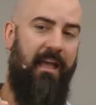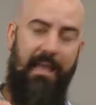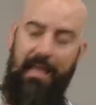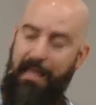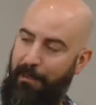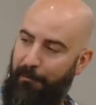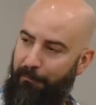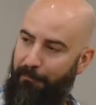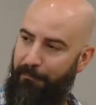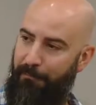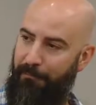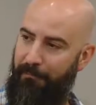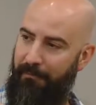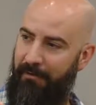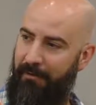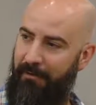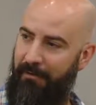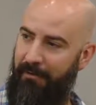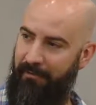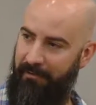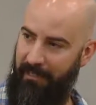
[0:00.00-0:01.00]
If
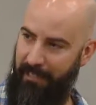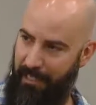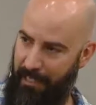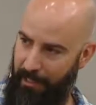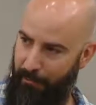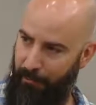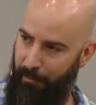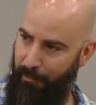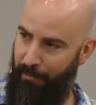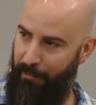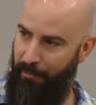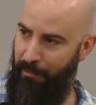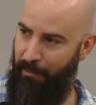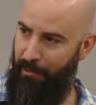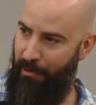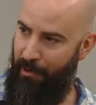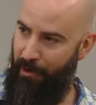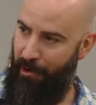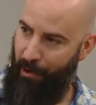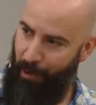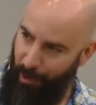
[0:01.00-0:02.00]
the Hebrew
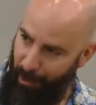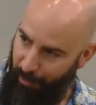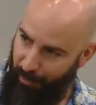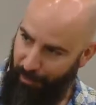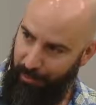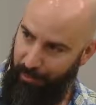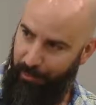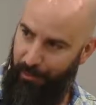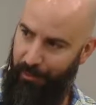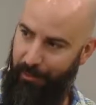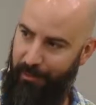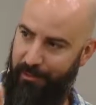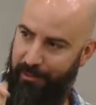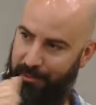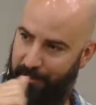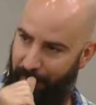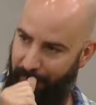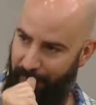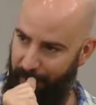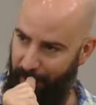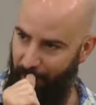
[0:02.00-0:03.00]
authors
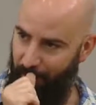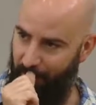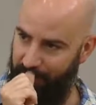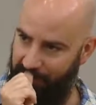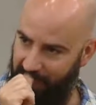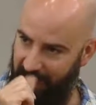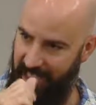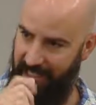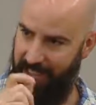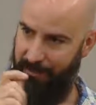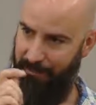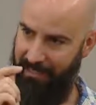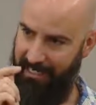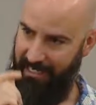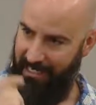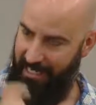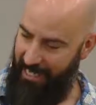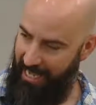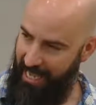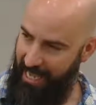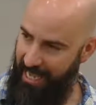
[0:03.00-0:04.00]
of the Old Testament had
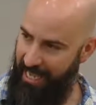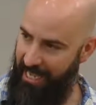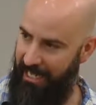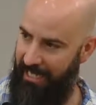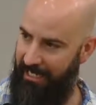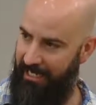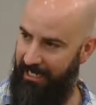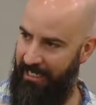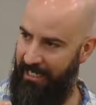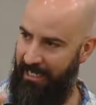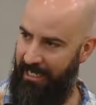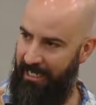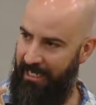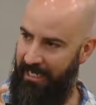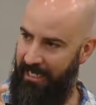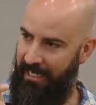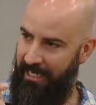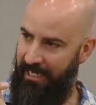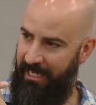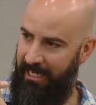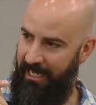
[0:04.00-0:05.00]
had
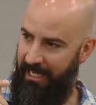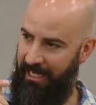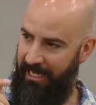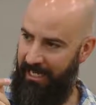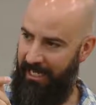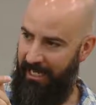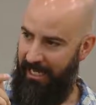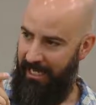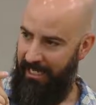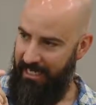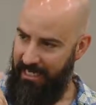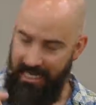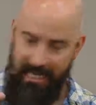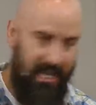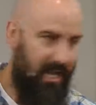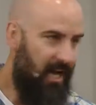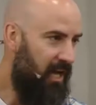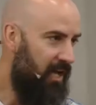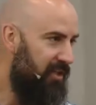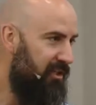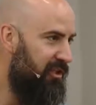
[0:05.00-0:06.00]
a
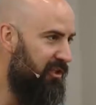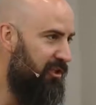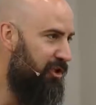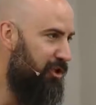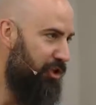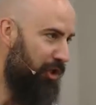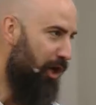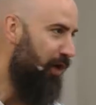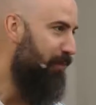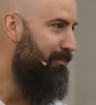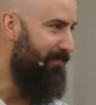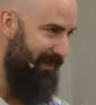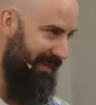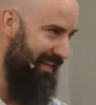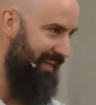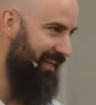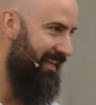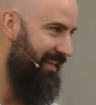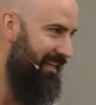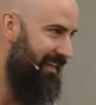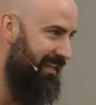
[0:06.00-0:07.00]
neon
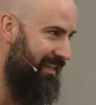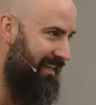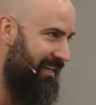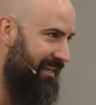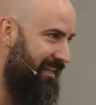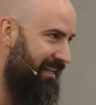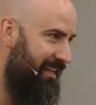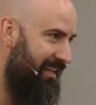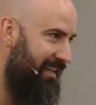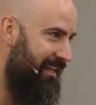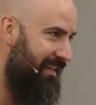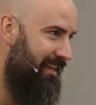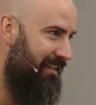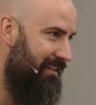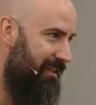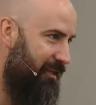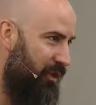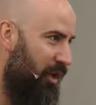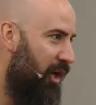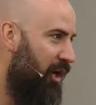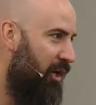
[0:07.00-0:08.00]
sharpie
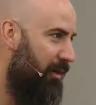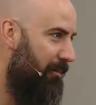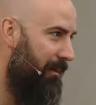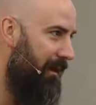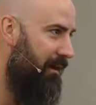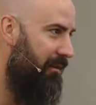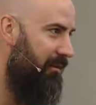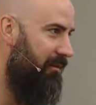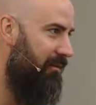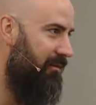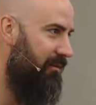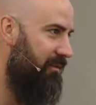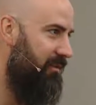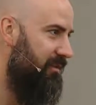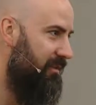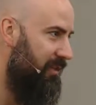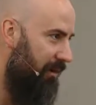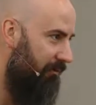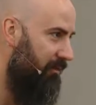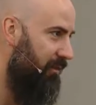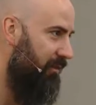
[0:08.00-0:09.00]
to talk about the
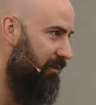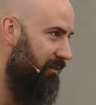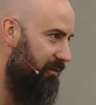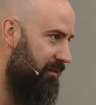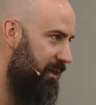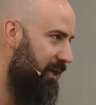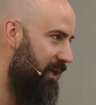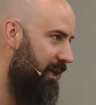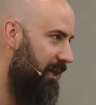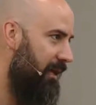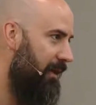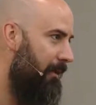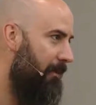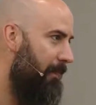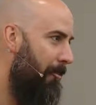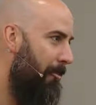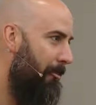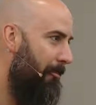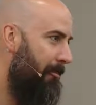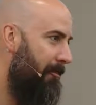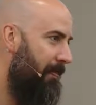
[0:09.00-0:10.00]
seventh day,
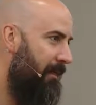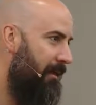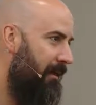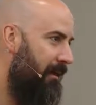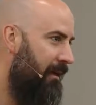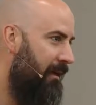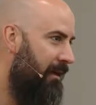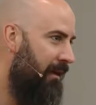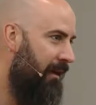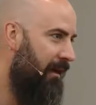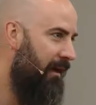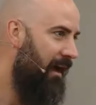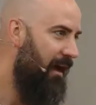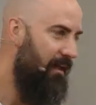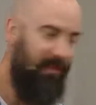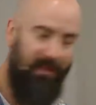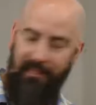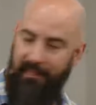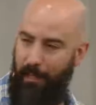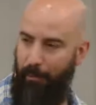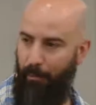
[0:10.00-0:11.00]
I
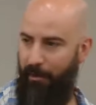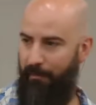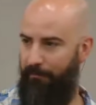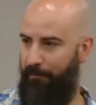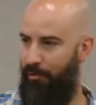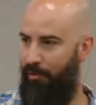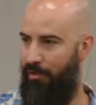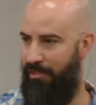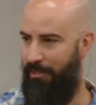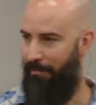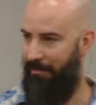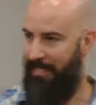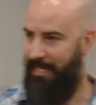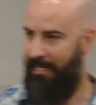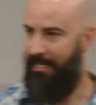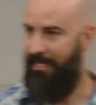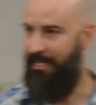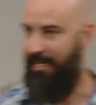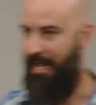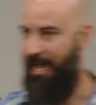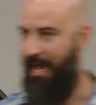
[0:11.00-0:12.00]
think they would have used it, but they
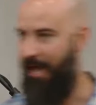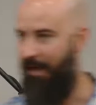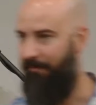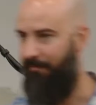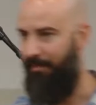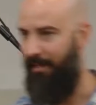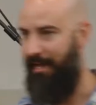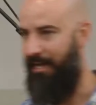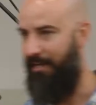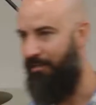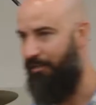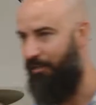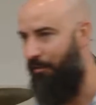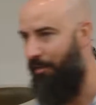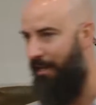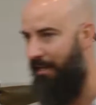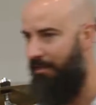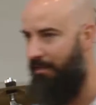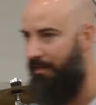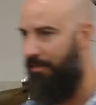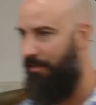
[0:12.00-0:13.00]
didn't have that, so
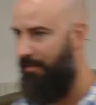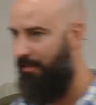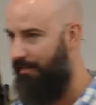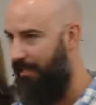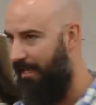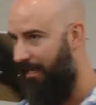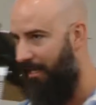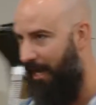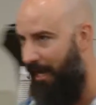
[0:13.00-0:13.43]
they they